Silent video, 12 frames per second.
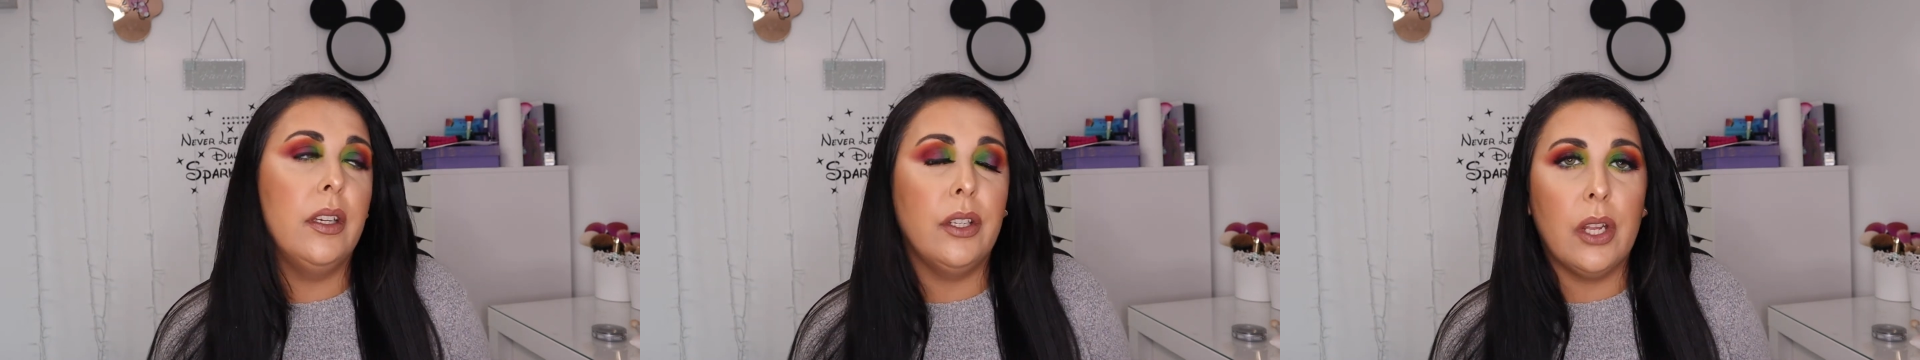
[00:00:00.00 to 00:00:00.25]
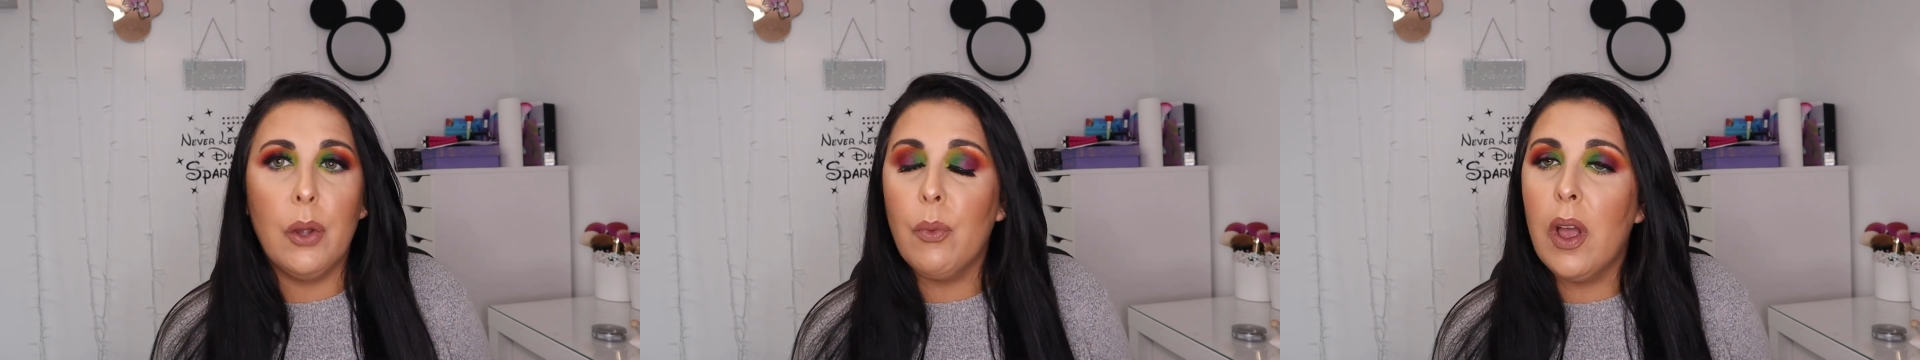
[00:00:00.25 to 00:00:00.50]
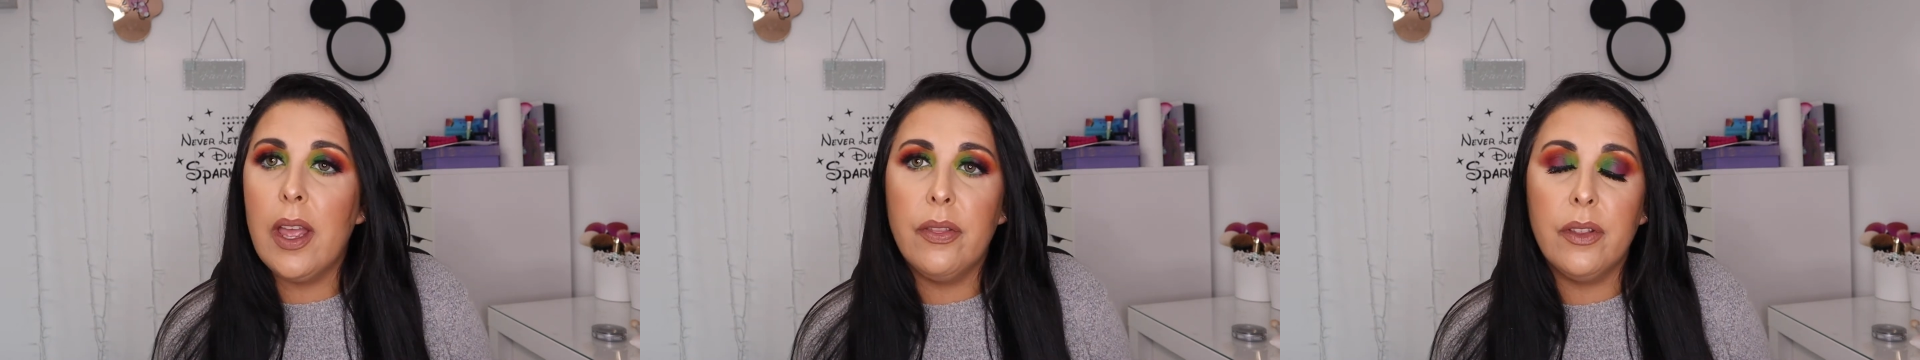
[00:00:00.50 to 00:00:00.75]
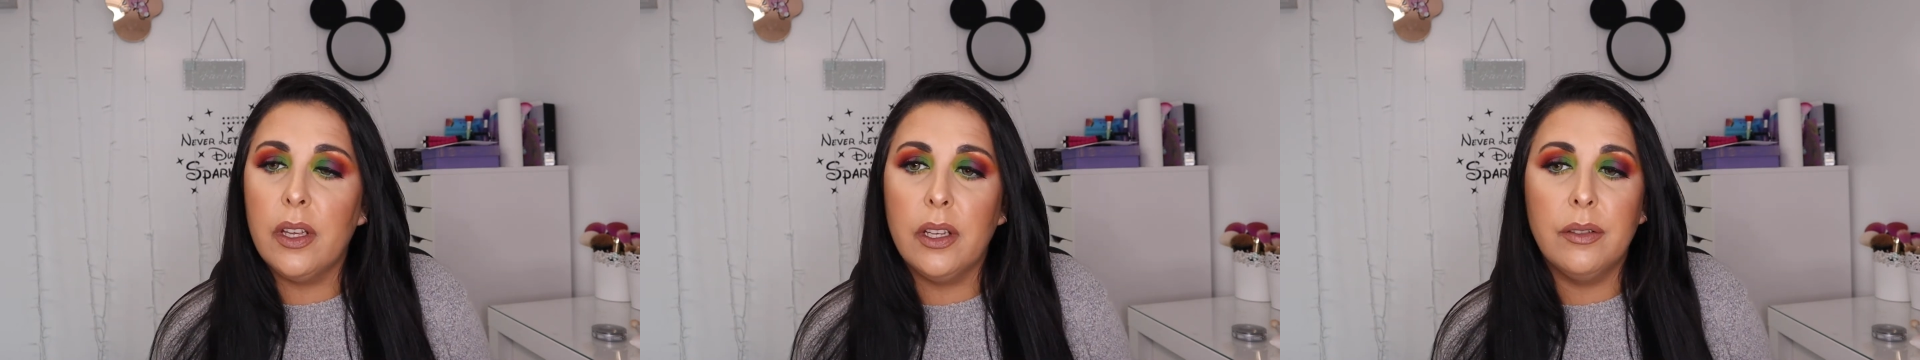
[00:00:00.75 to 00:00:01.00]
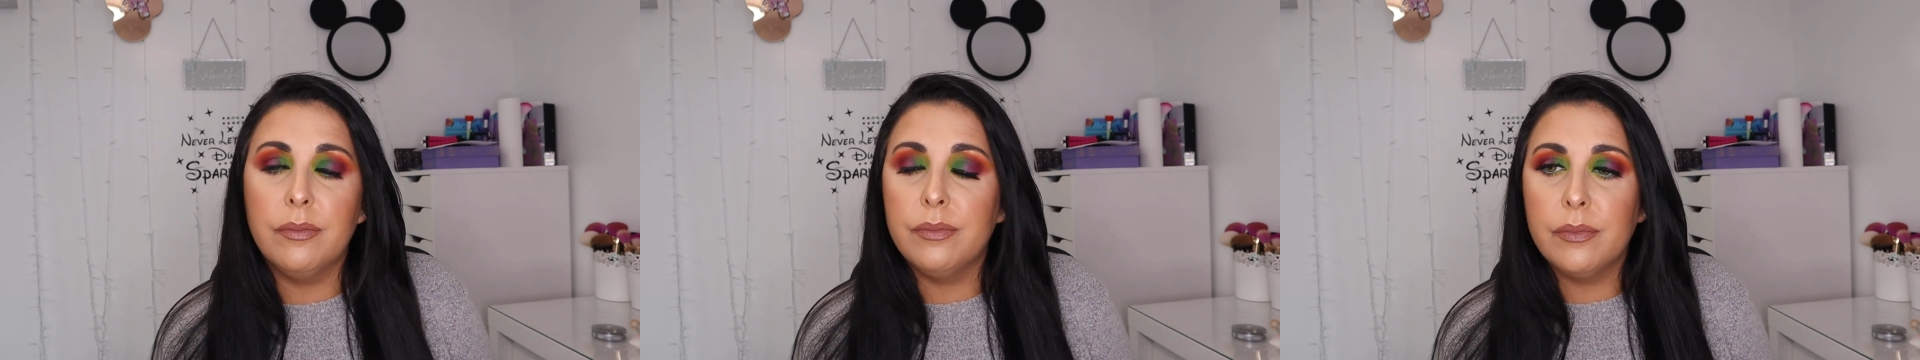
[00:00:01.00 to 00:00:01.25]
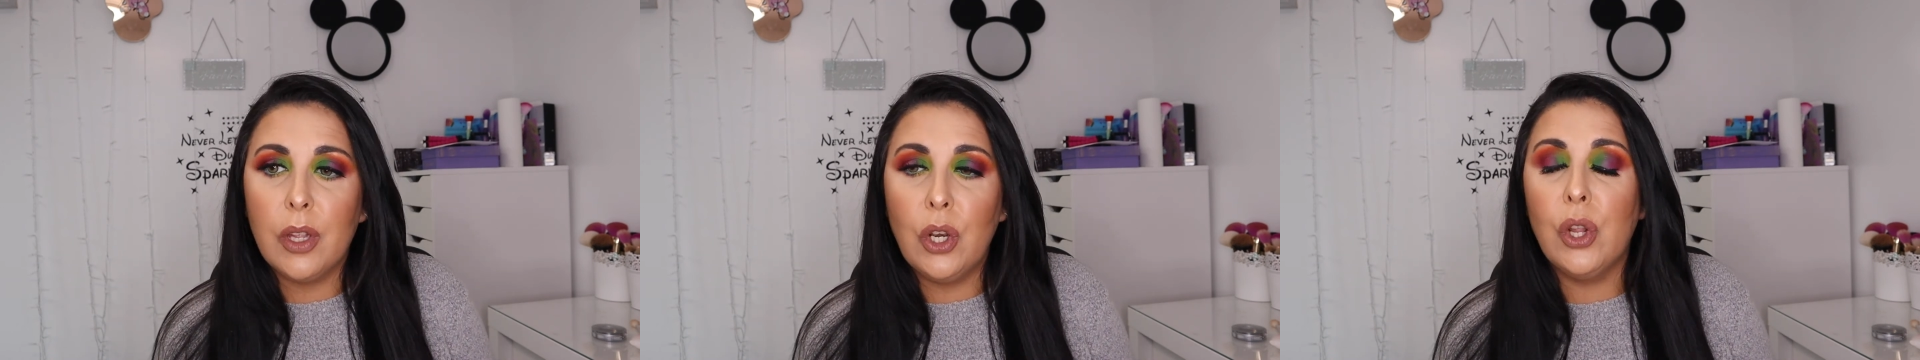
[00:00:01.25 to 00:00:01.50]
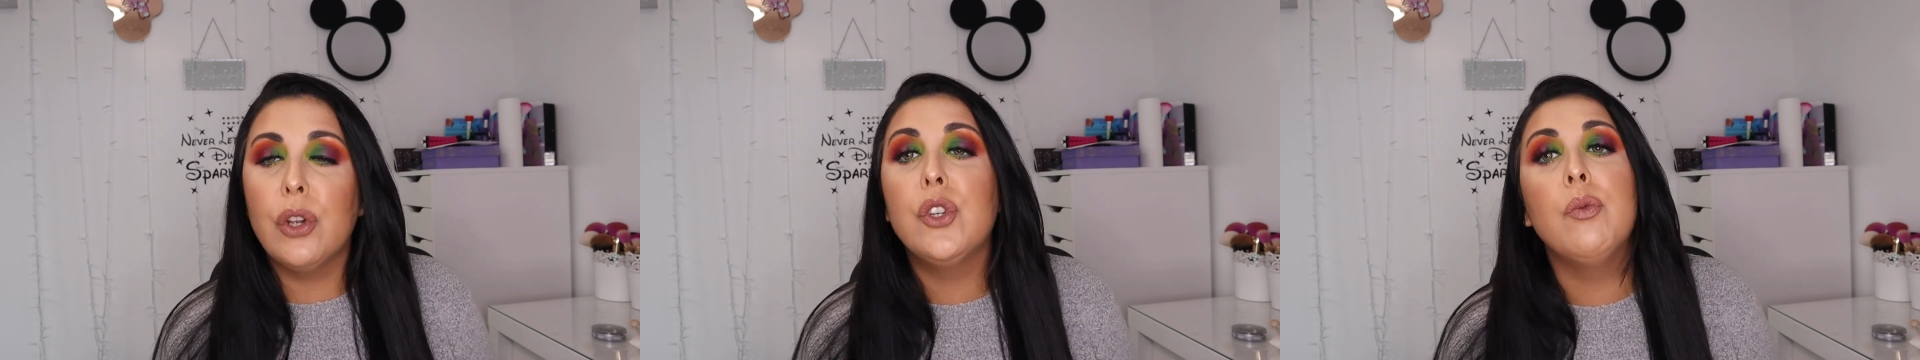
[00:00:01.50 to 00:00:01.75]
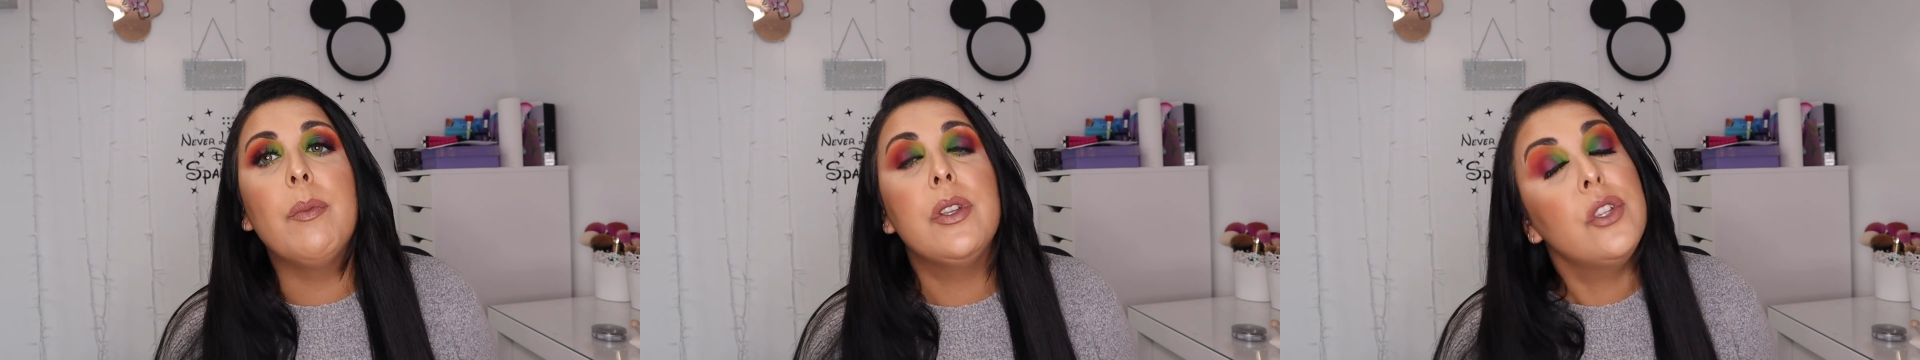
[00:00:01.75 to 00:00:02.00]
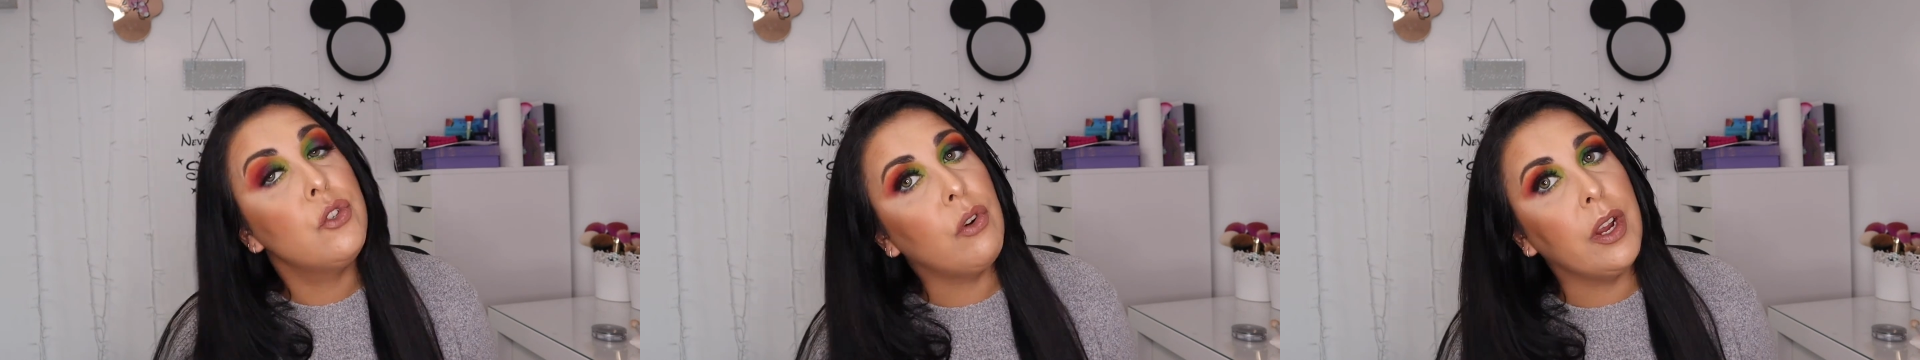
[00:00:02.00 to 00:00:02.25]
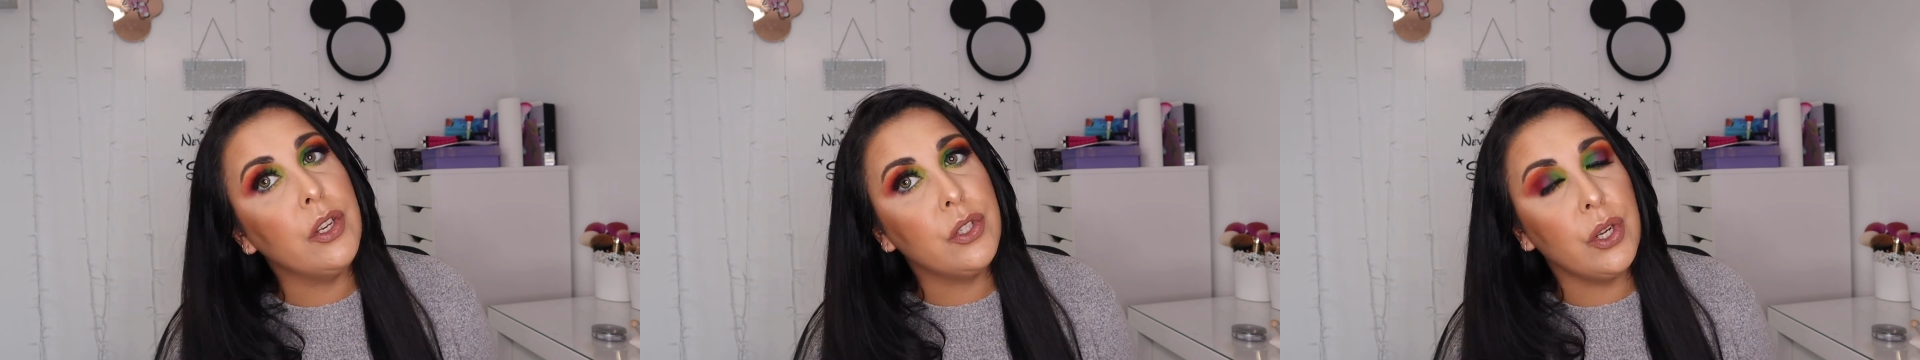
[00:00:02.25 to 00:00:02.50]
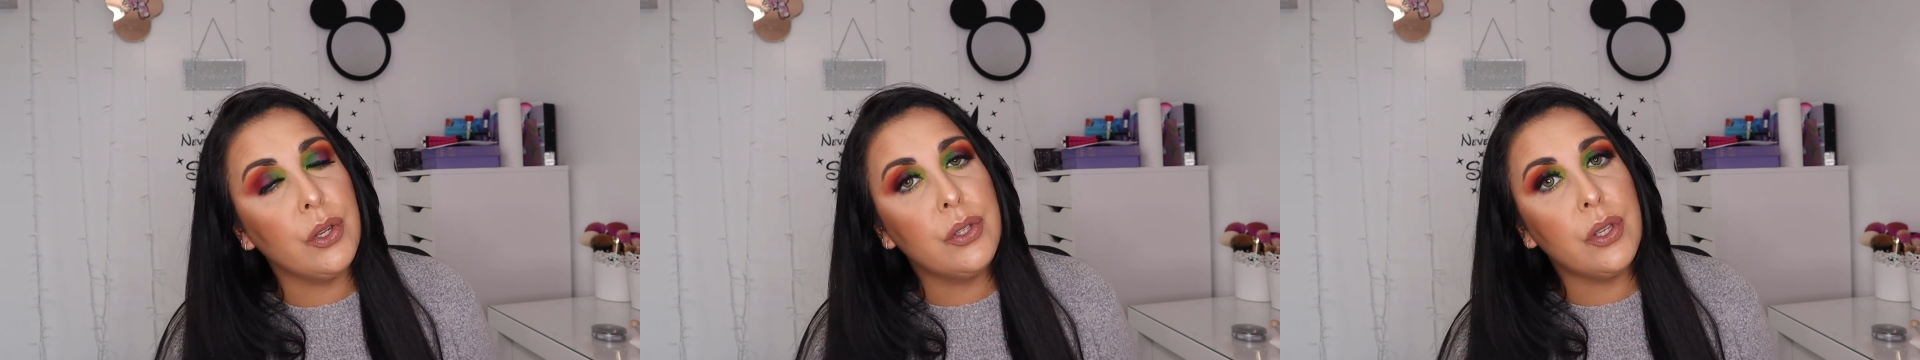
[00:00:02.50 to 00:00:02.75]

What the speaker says: you know, whatever looks you want me to try and do.